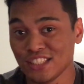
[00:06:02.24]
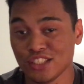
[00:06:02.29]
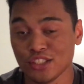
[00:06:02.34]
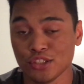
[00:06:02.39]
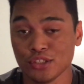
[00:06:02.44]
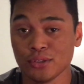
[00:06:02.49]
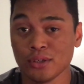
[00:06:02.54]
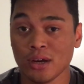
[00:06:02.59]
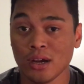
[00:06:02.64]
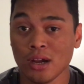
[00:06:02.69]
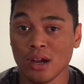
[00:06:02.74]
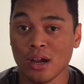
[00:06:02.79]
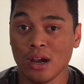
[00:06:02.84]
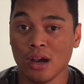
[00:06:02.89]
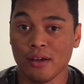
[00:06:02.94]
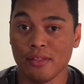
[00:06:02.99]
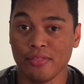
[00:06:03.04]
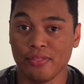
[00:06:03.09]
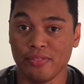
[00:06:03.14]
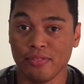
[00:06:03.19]
issue
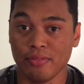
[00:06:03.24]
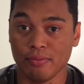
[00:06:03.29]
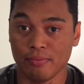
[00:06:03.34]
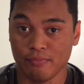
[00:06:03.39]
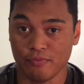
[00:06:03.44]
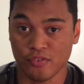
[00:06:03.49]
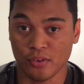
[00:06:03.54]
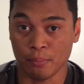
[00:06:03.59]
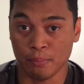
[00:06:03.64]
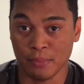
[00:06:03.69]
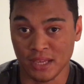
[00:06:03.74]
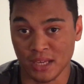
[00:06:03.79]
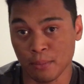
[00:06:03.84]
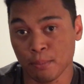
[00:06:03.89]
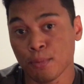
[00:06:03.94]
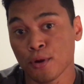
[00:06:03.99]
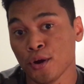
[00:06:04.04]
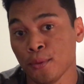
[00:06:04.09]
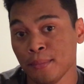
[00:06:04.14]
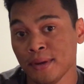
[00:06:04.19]
from
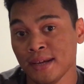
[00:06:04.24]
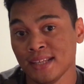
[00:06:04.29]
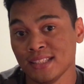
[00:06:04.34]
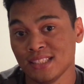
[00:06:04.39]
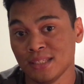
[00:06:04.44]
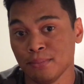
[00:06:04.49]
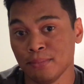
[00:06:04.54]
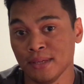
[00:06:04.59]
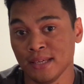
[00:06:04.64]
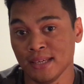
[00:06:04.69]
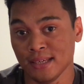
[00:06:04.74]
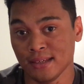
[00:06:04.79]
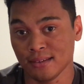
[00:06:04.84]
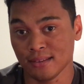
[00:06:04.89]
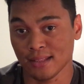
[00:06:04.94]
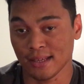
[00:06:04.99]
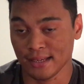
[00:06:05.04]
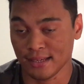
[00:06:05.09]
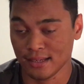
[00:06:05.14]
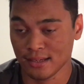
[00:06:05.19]
being permanent to
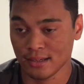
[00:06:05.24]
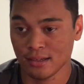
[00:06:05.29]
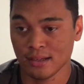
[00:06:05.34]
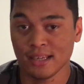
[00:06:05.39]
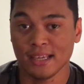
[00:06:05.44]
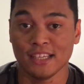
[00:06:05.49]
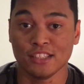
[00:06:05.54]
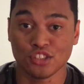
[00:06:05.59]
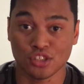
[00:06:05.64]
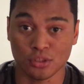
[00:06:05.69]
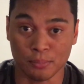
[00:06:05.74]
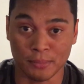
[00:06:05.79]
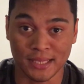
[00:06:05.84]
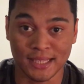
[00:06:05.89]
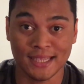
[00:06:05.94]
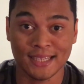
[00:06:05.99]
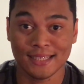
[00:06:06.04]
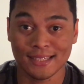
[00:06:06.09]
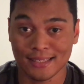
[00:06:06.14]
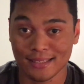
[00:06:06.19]
being like
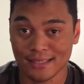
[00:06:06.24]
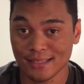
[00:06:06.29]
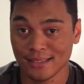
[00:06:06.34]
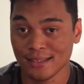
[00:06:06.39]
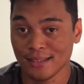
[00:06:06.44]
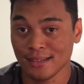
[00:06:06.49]
intermediate.